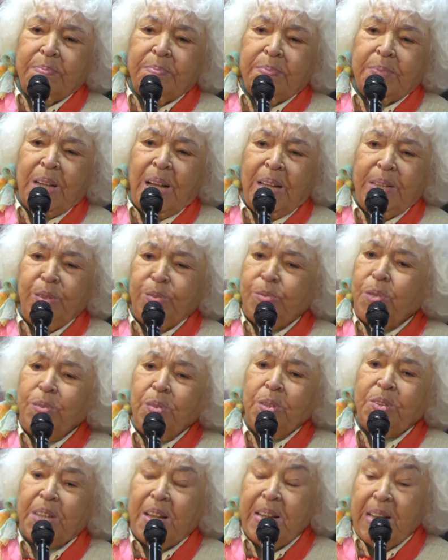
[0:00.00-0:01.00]
You do
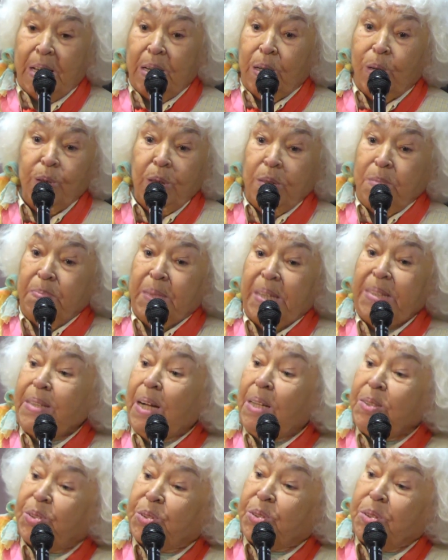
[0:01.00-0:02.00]
not, all men
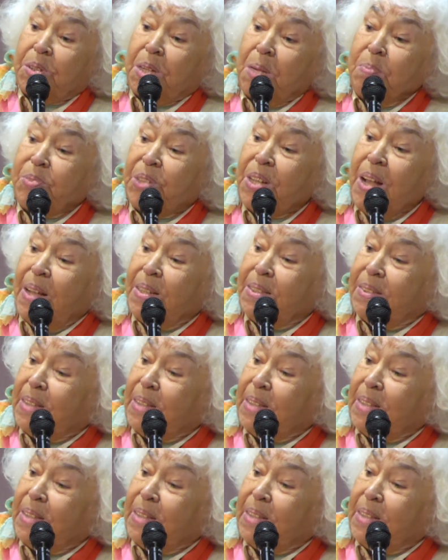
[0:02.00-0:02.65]
are circumcised.